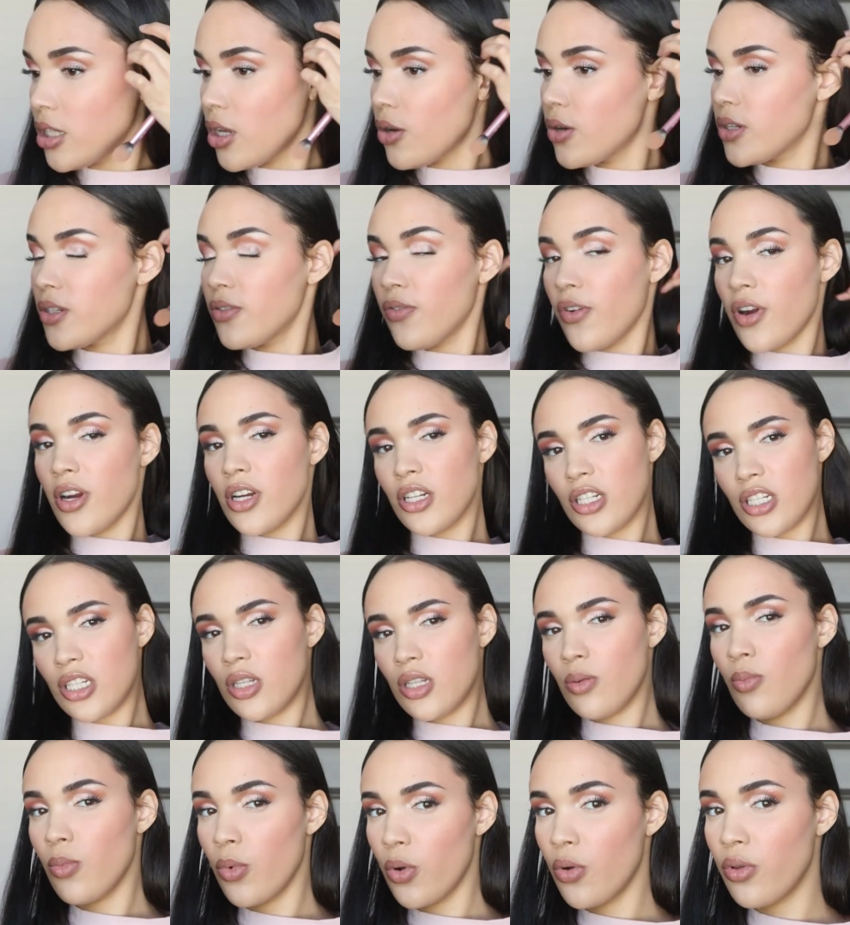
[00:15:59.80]
So as far as
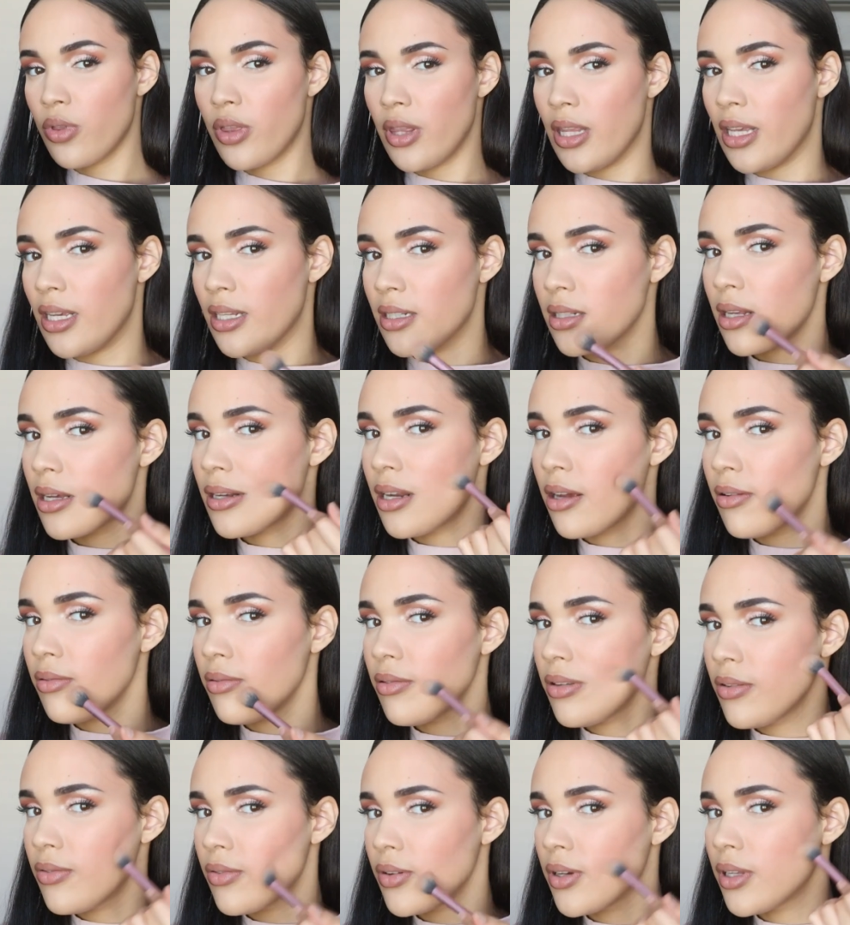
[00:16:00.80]
smoothness, I
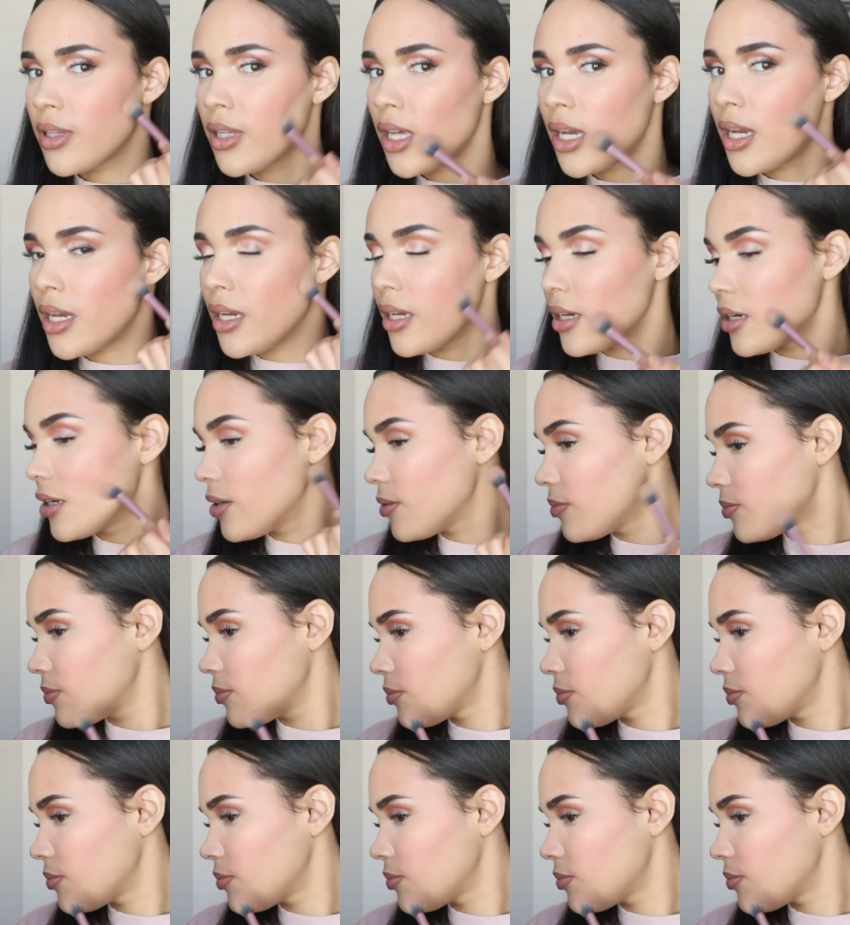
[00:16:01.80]
definitely feel like